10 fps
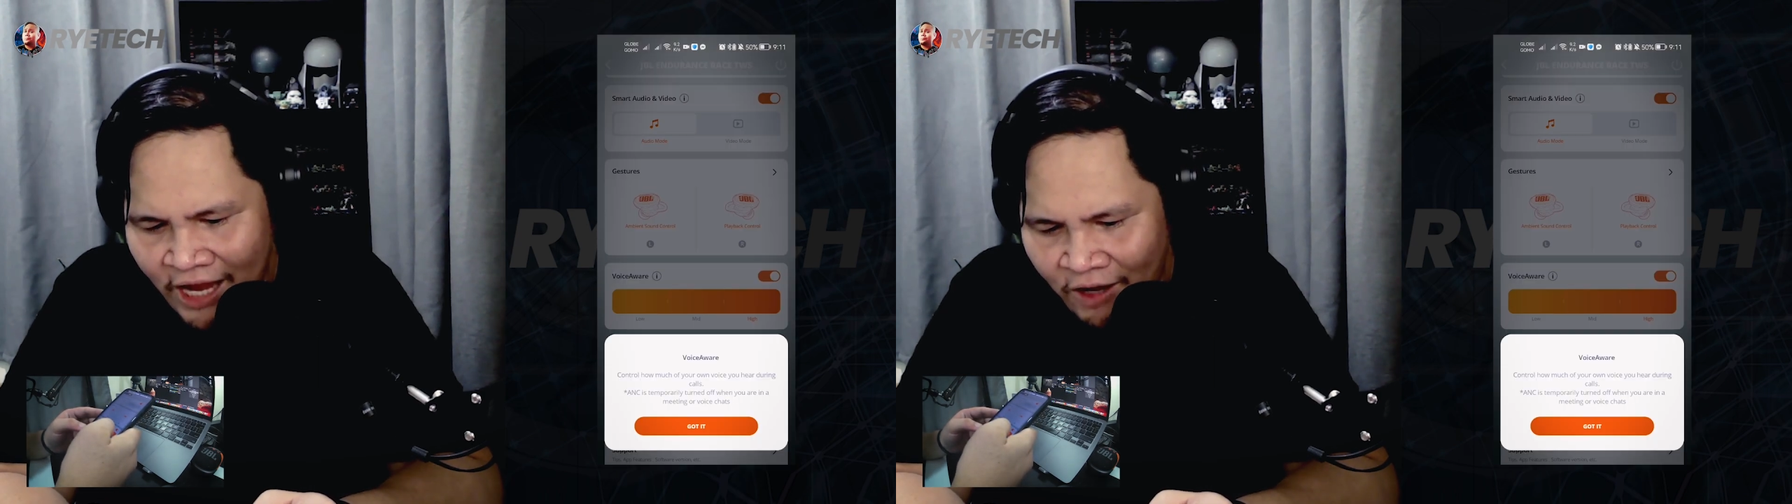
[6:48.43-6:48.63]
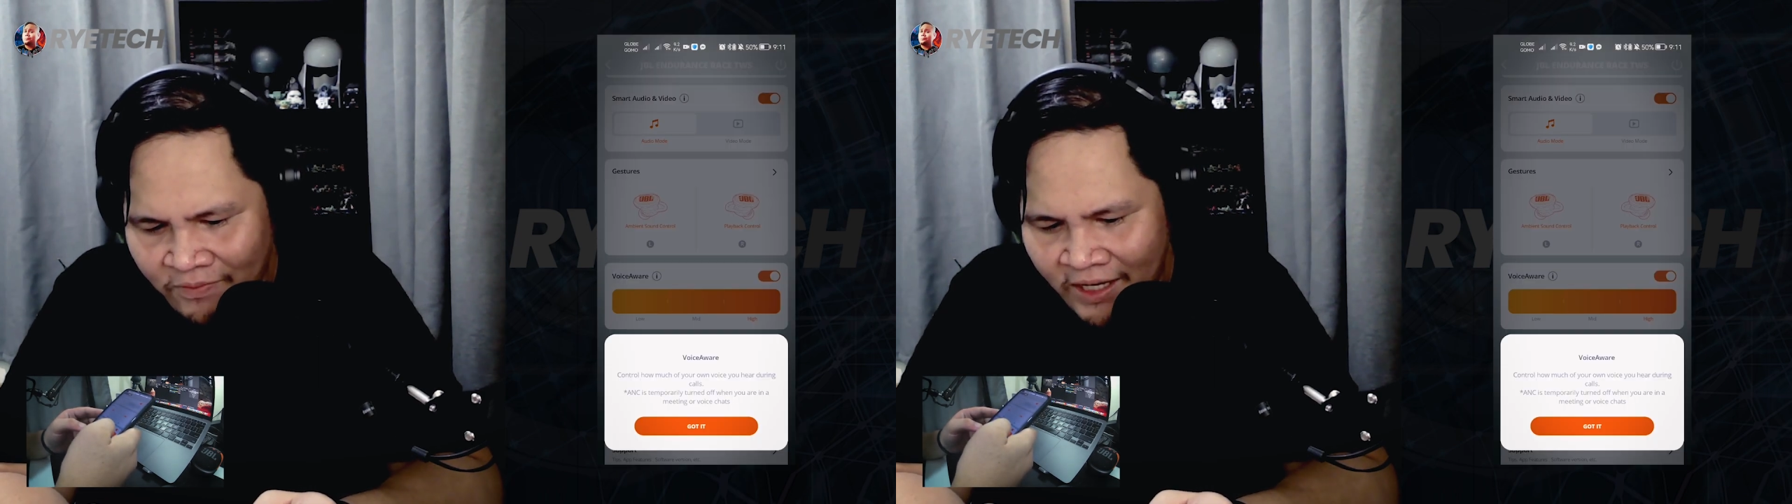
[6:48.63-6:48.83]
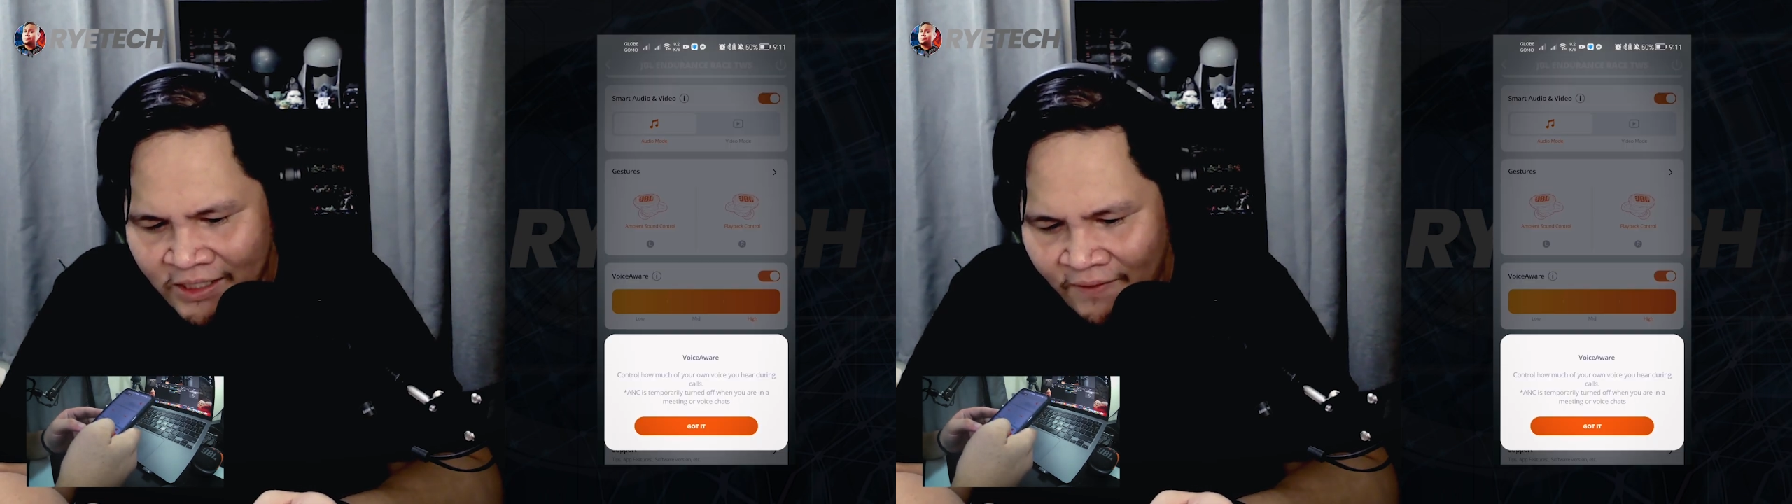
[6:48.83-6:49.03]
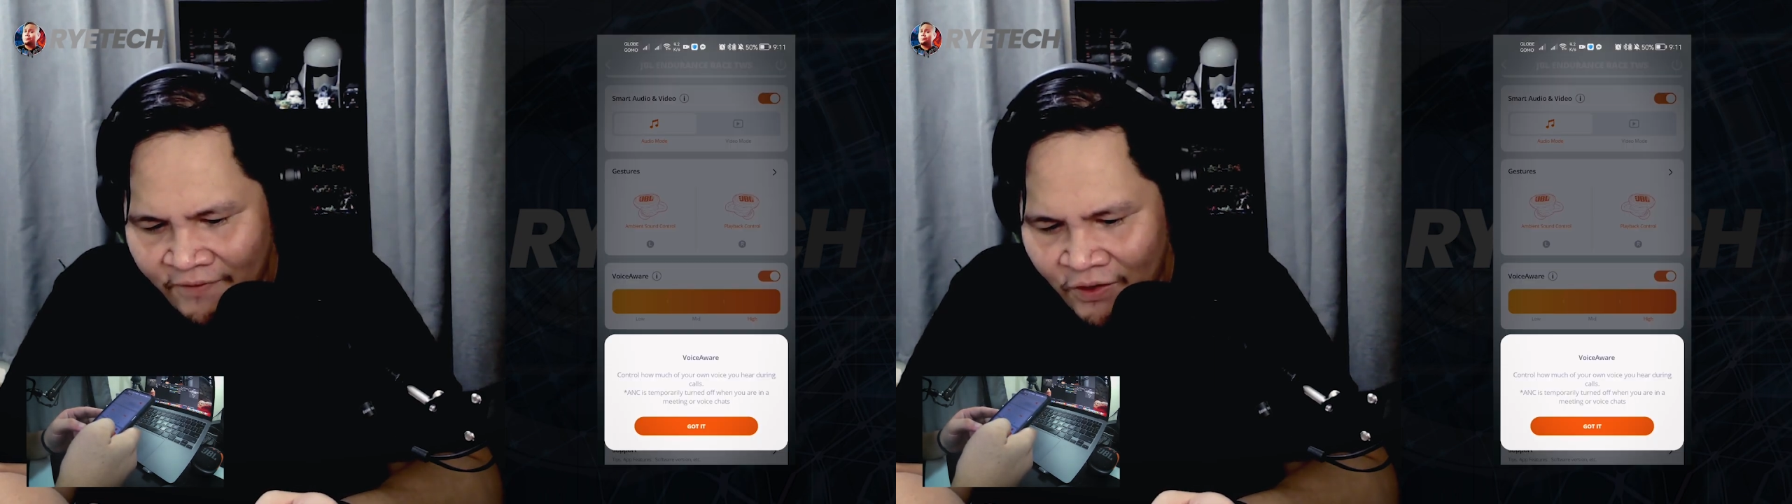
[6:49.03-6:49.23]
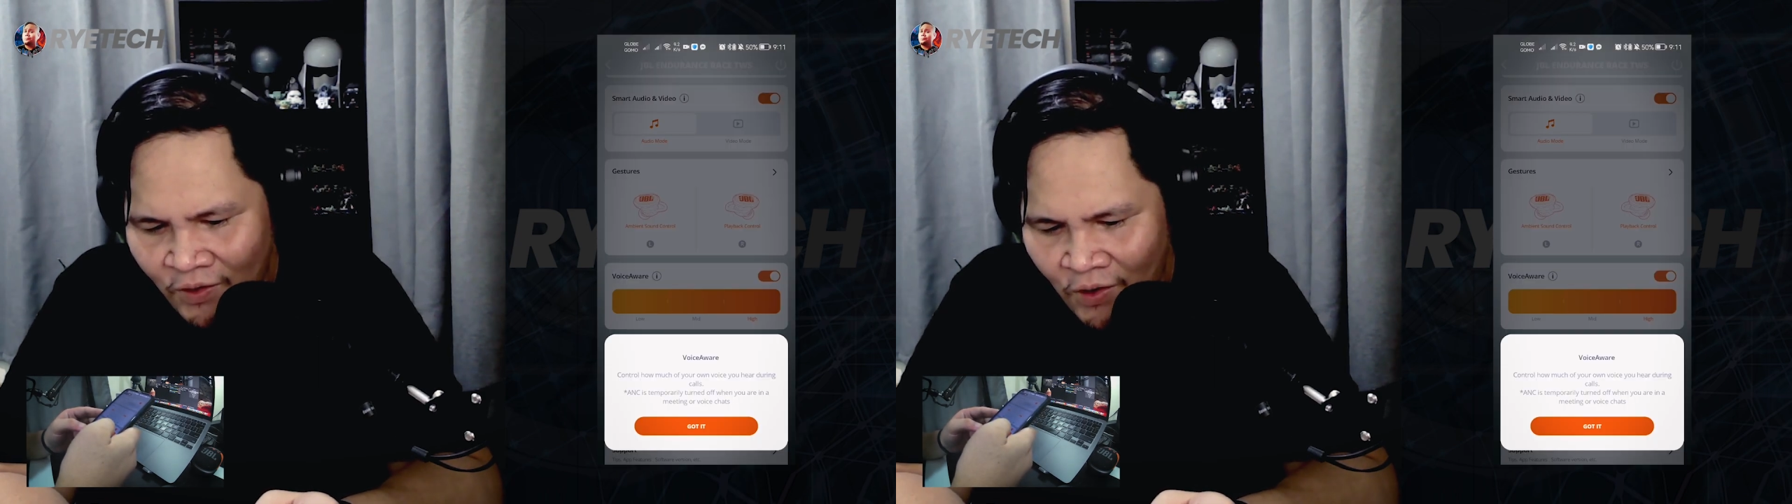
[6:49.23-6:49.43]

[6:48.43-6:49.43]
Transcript: how much of your